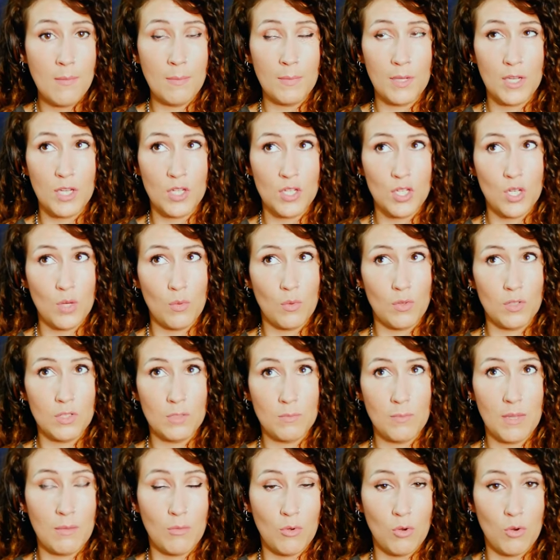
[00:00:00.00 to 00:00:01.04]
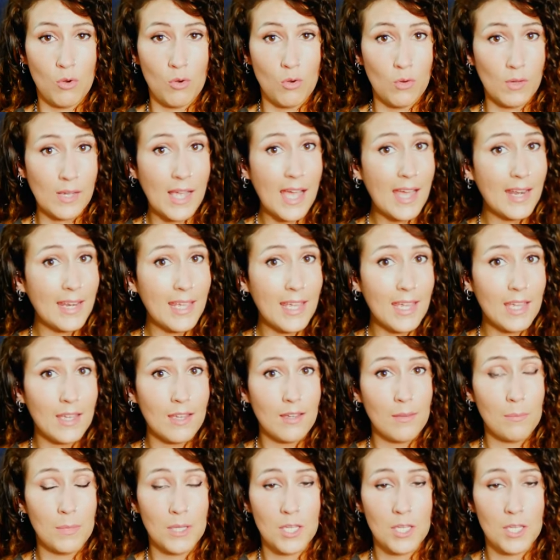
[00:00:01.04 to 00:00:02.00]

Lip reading: because you want to be more organic,